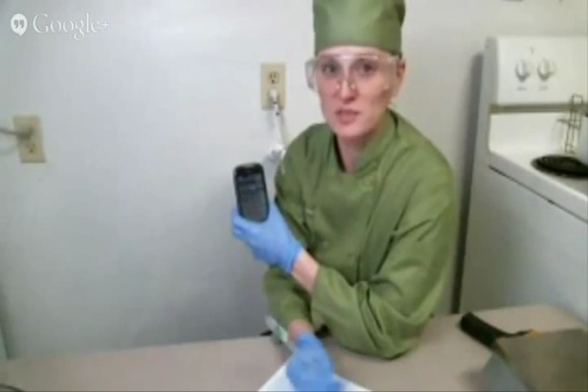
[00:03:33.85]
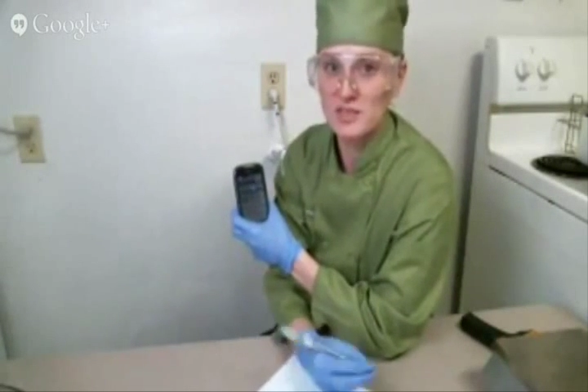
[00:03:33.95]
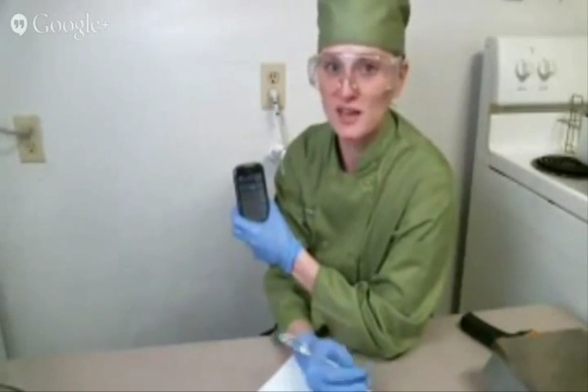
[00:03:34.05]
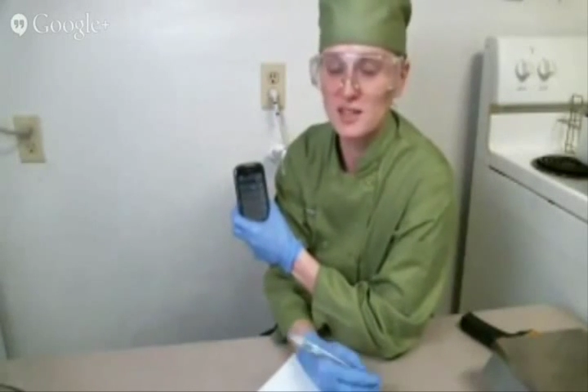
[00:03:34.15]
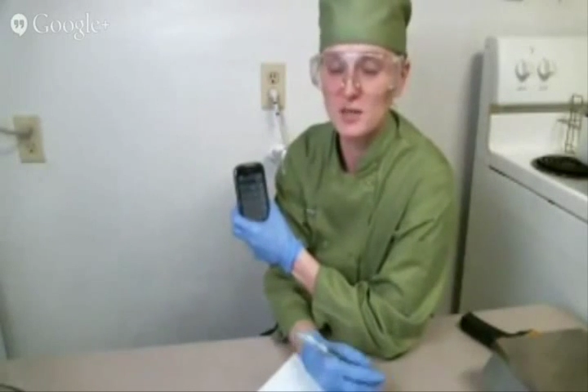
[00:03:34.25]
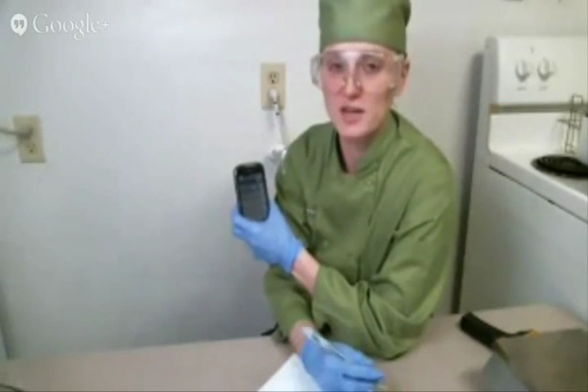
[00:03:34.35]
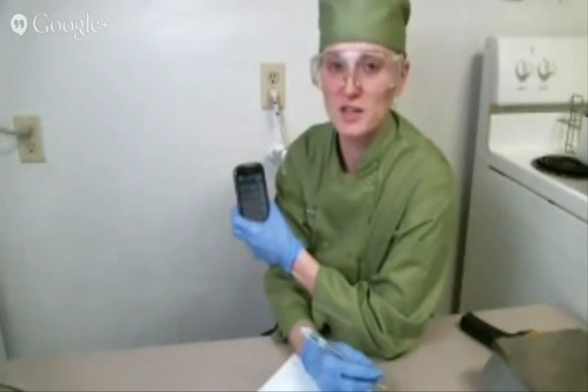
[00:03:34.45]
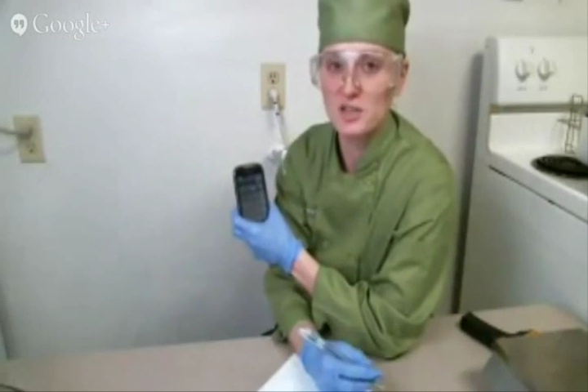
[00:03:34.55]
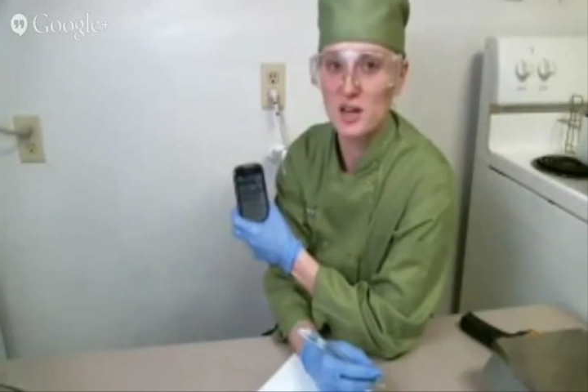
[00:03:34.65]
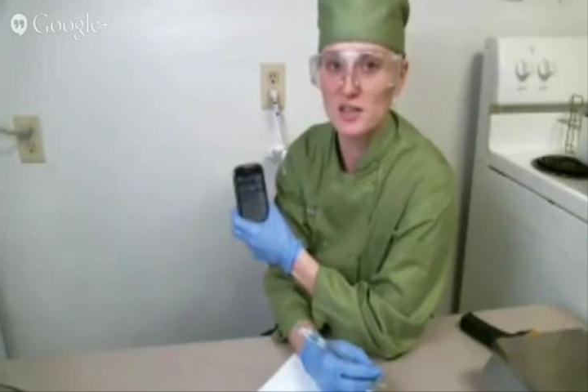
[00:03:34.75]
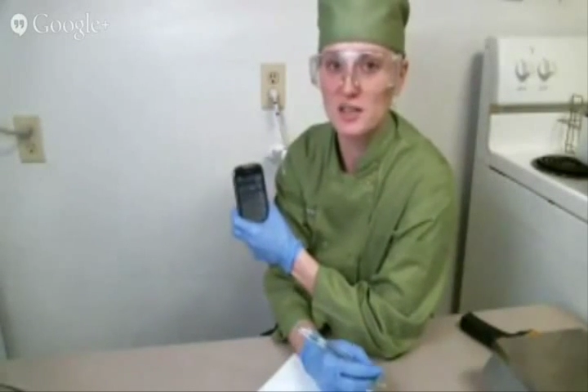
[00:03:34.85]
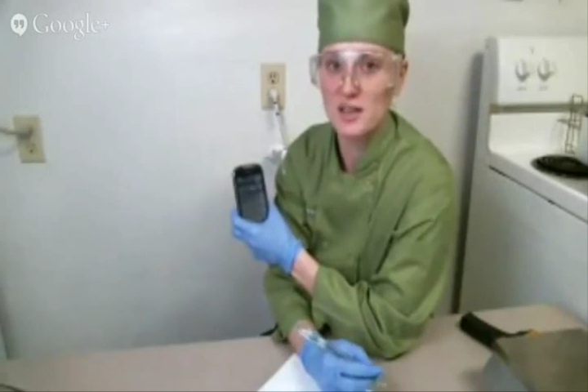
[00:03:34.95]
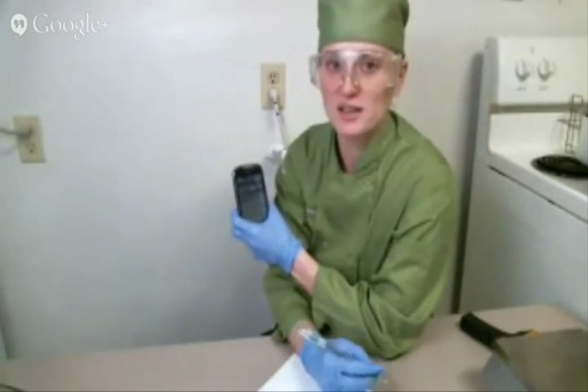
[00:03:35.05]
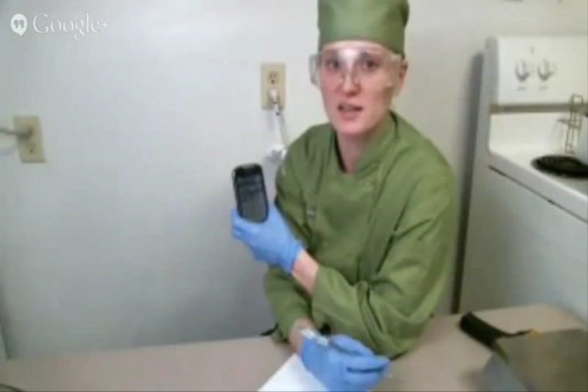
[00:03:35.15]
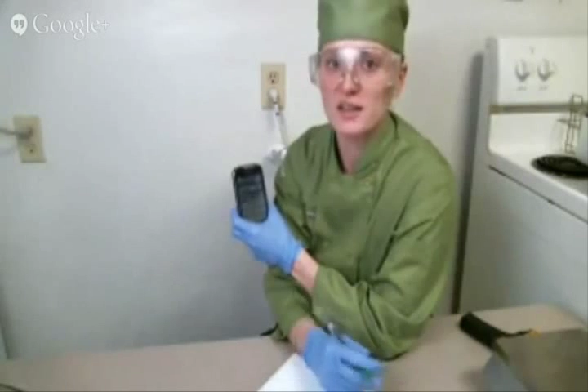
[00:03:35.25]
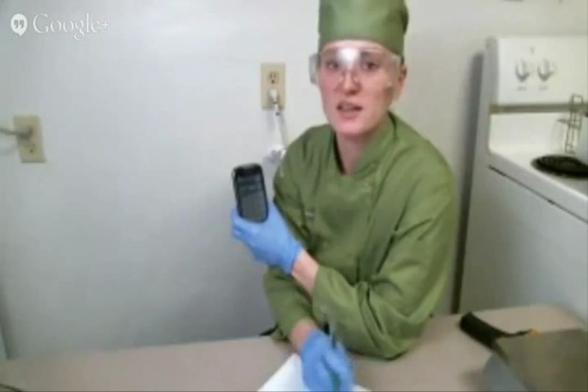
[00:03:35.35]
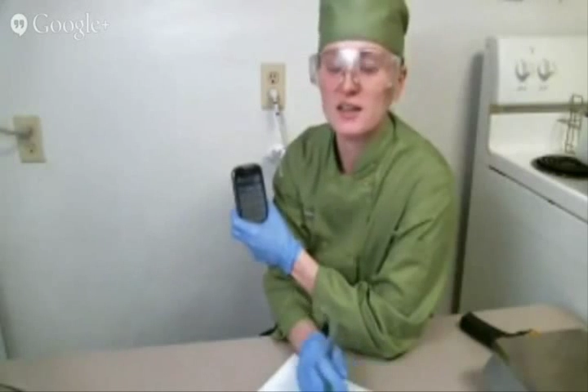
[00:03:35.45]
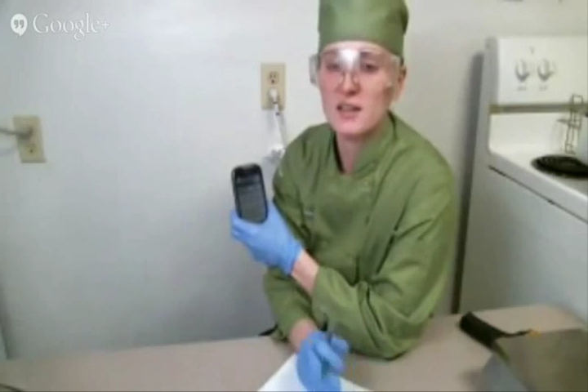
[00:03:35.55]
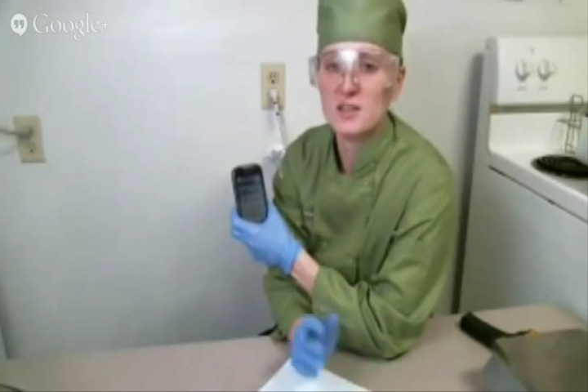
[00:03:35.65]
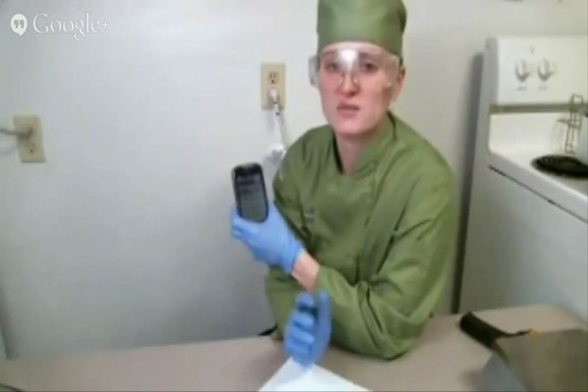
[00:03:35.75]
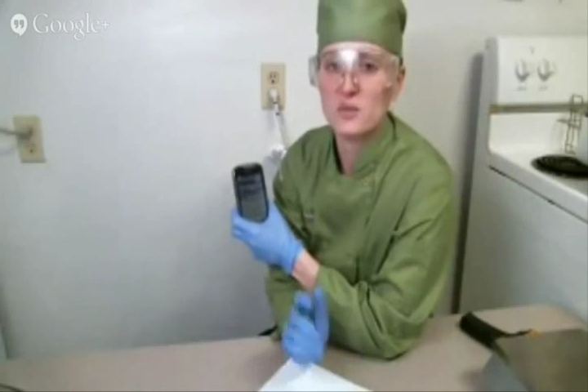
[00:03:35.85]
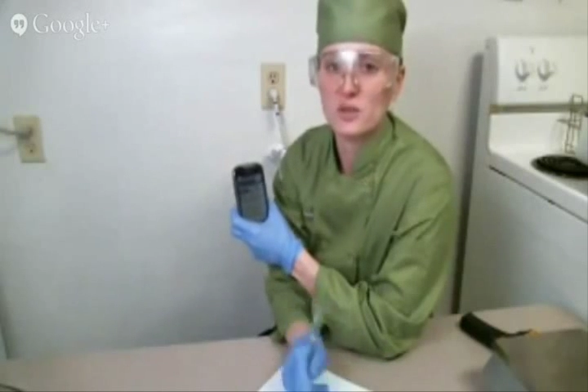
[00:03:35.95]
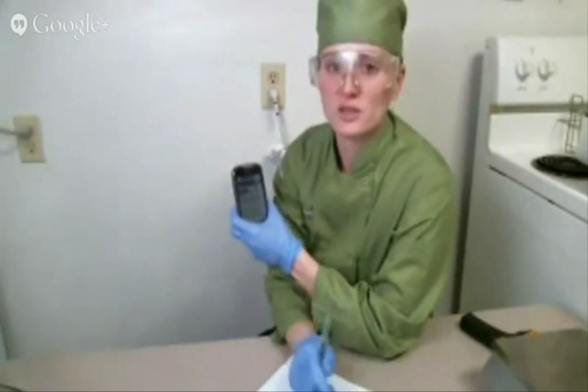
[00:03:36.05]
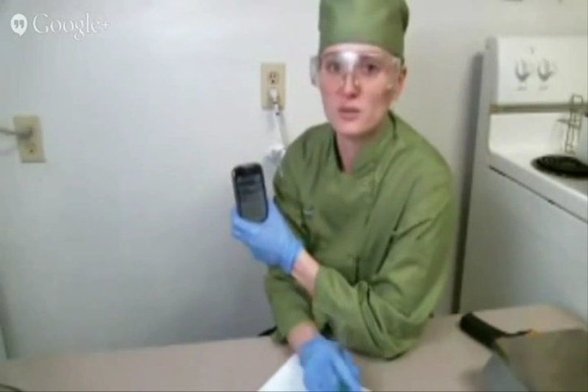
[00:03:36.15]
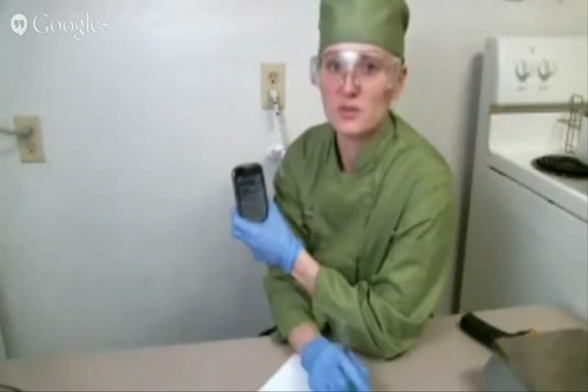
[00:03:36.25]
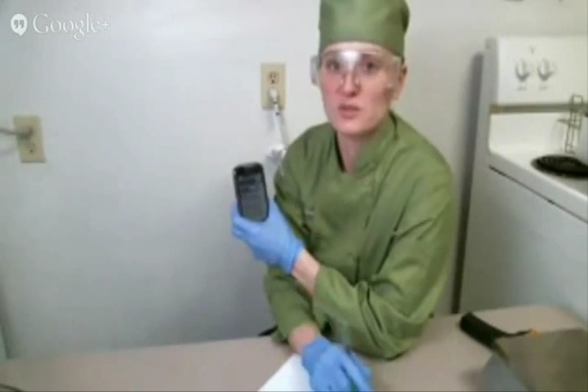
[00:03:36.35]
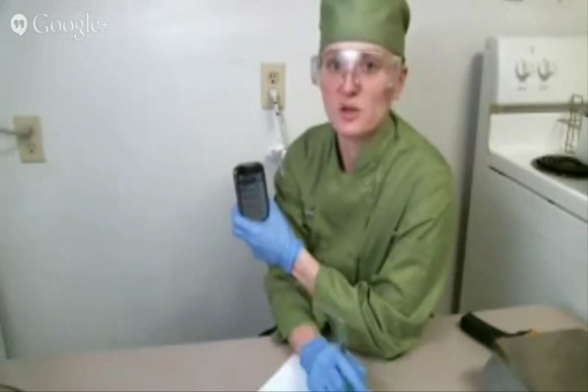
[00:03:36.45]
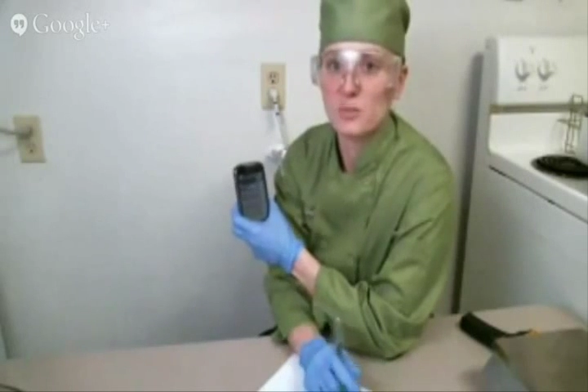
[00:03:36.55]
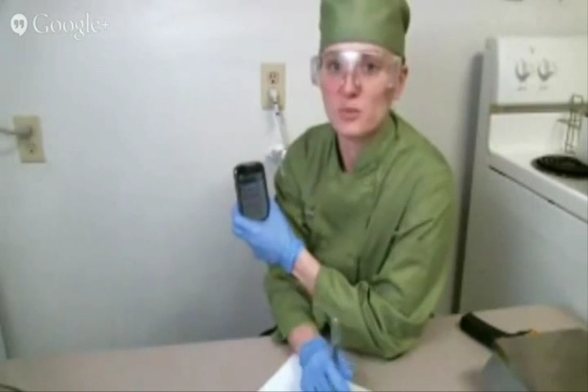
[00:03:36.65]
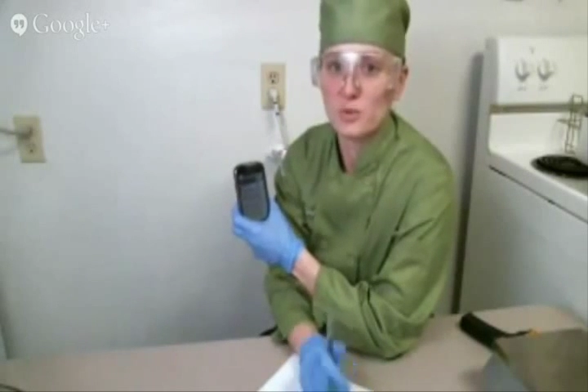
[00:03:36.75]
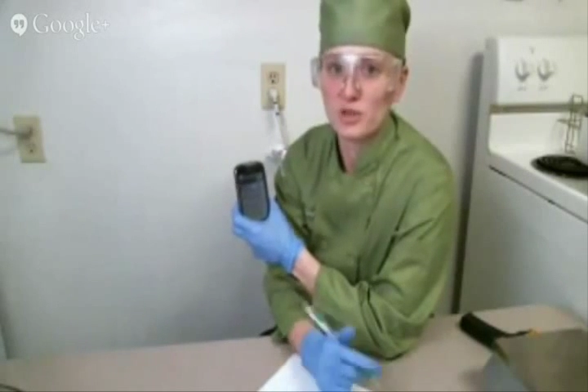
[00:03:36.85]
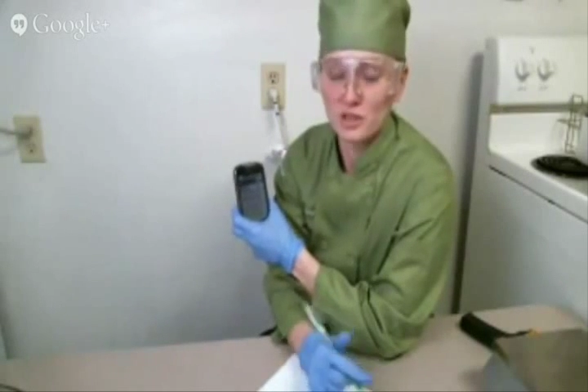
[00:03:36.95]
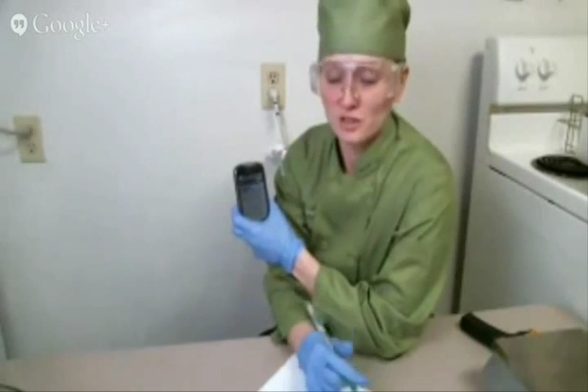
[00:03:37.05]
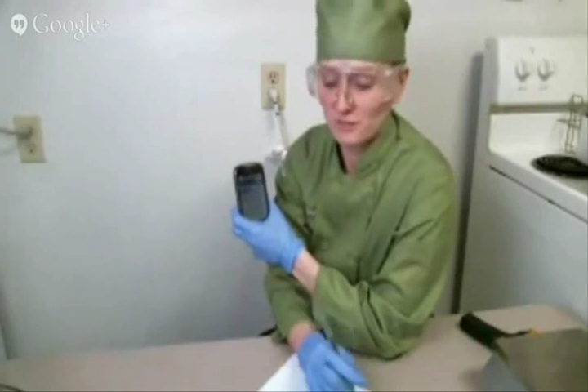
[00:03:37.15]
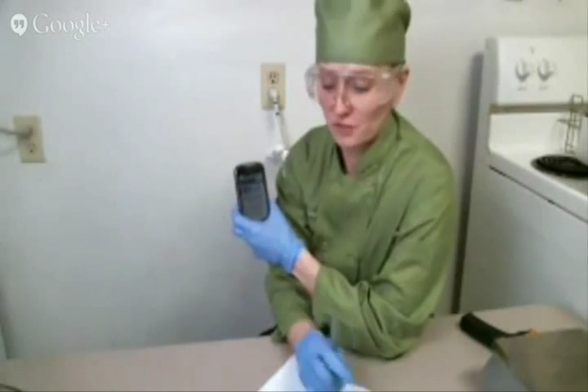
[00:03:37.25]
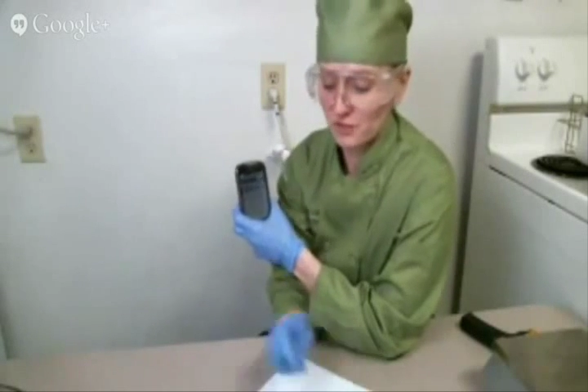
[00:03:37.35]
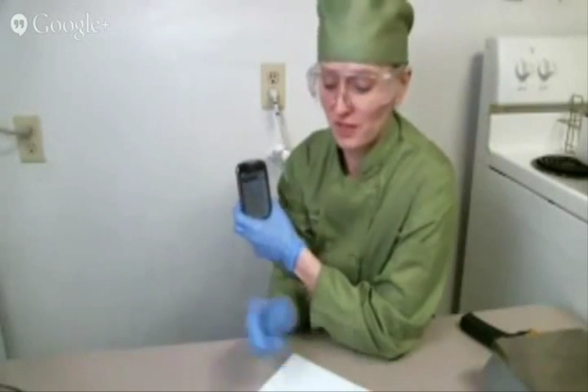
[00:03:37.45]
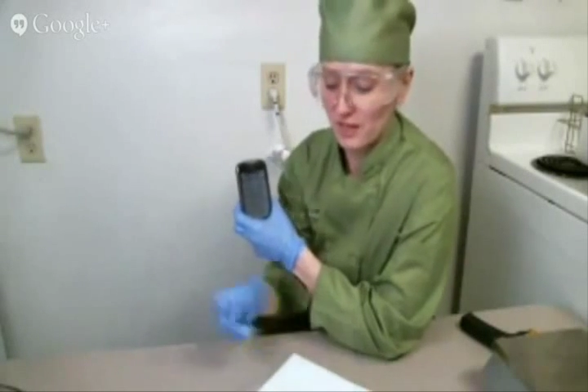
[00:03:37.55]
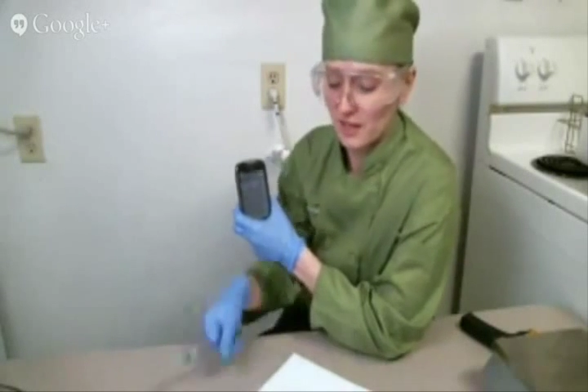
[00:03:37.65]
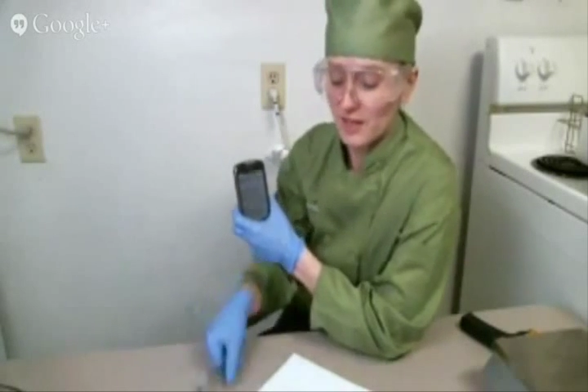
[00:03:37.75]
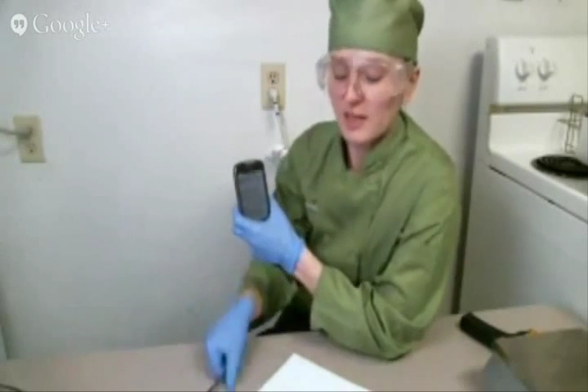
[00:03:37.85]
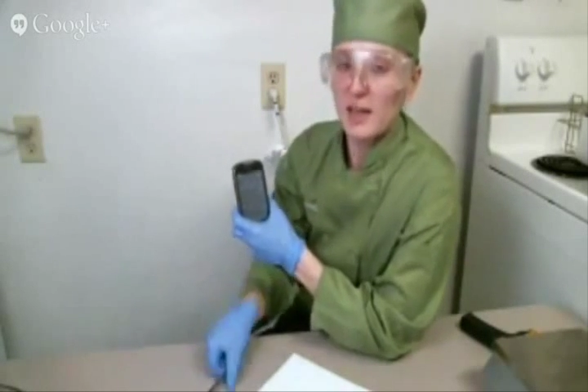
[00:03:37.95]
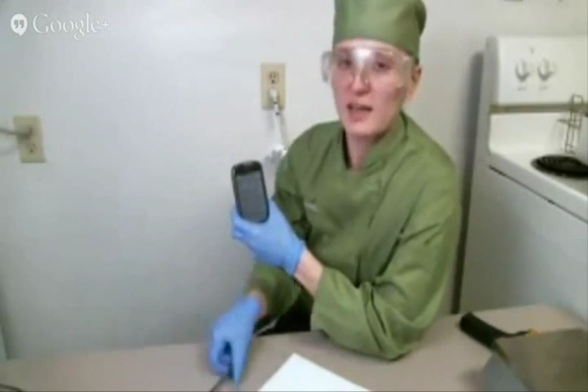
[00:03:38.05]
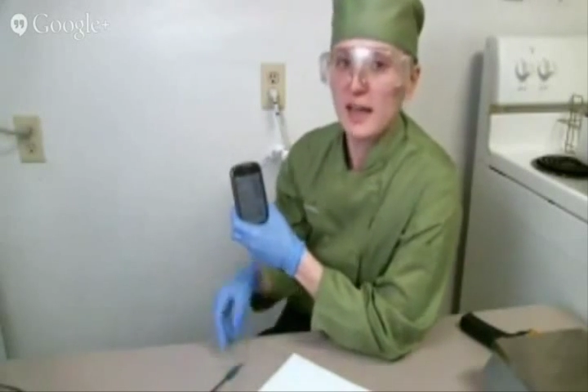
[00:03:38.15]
But potassium hydroxide is for liquid soap. We're going to convert that.